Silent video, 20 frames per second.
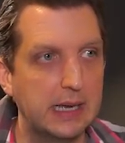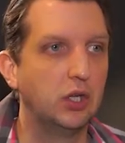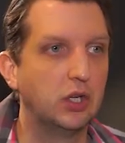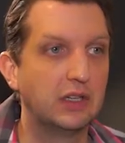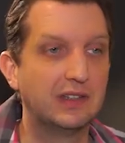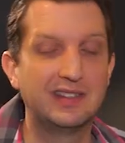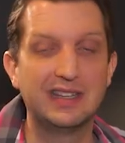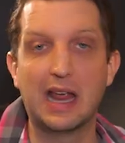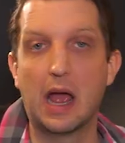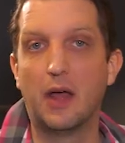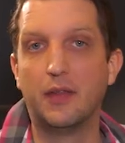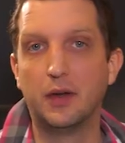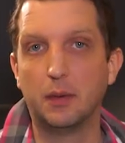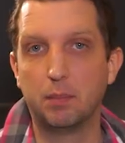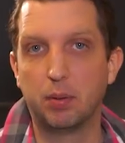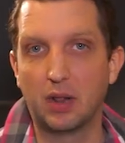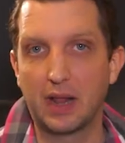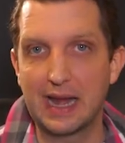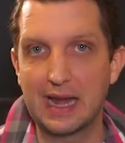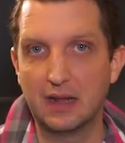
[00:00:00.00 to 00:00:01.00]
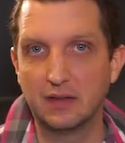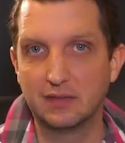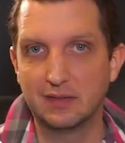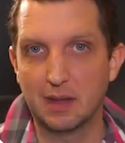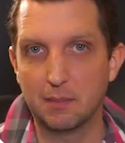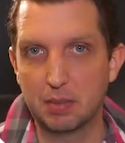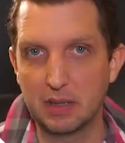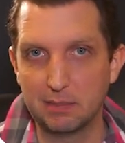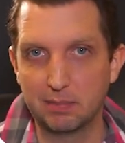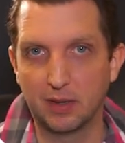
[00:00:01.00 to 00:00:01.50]
You can see other plans
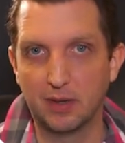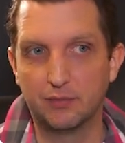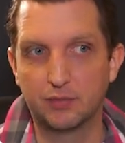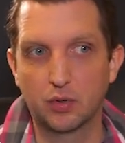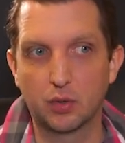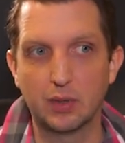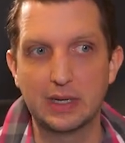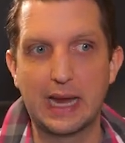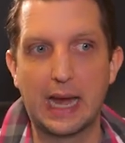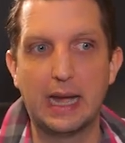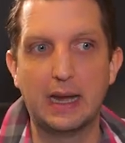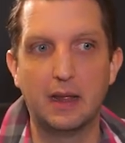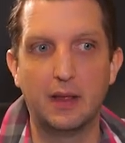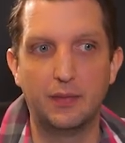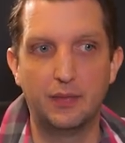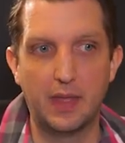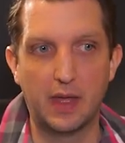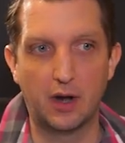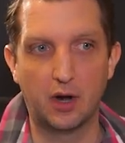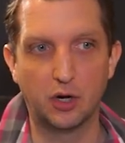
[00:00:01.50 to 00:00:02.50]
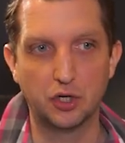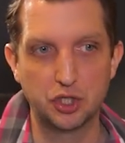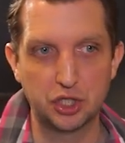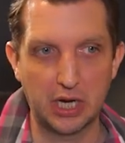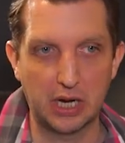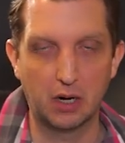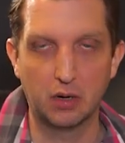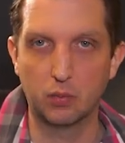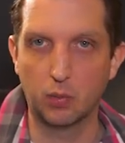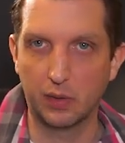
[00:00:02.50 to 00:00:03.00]
that people have created that are
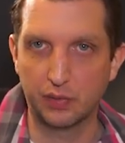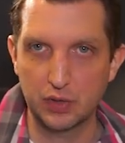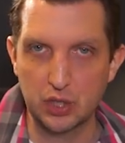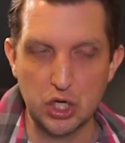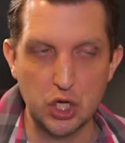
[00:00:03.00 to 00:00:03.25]
shared with